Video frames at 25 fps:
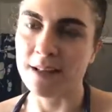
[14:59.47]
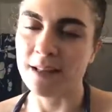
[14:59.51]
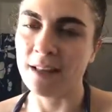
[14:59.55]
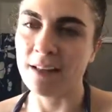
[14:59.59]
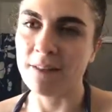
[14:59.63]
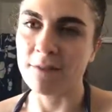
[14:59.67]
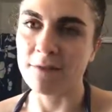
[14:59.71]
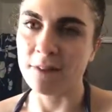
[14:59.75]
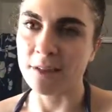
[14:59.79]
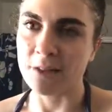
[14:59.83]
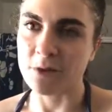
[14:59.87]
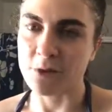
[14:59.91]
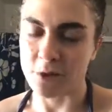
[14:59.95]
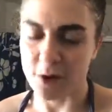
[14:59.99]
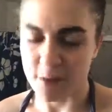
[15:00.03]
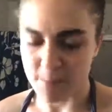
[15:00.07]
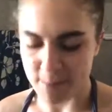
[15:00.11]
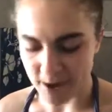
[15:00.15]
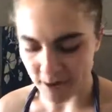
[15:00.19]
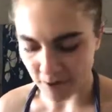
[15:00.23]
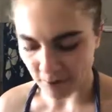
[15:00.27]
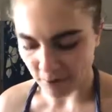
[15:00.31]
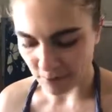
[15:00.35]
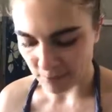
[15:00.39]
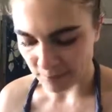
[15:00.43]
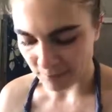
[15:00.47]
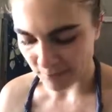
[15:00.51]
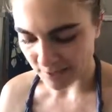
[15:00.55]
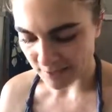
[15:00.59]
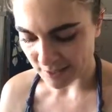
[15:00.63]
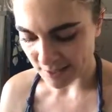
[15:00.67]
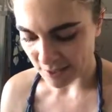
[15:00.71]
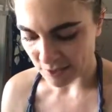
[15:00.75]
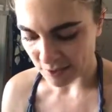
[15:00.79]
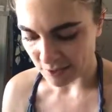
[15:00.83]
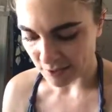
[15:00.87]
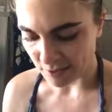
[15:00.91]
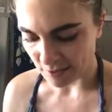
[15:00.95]
I love Victoria Beckham because
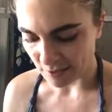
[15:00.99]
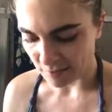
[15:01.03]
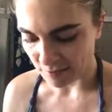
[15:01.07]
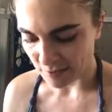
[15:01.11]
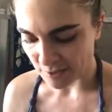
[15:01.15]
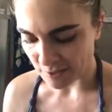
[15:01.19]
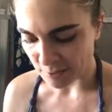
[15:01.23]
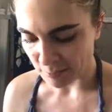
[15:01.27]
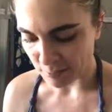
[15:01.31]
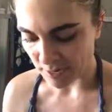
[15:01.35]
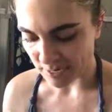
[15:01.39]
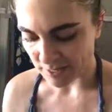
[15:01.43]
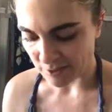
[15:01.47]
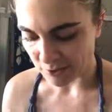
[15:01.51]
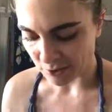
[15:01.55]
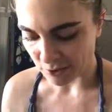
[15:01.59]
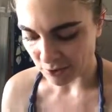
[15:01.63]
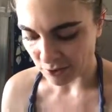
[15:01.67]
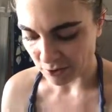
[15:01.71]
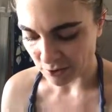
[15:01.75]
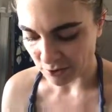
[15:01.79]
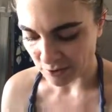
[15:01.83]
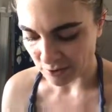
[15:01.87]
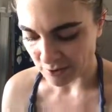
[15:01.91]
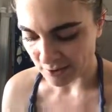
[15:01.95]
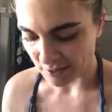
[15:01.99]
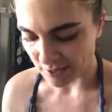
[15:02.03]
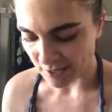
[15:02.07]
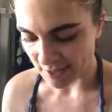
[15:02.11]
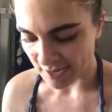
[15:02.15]
I used to love the Spice Girls in the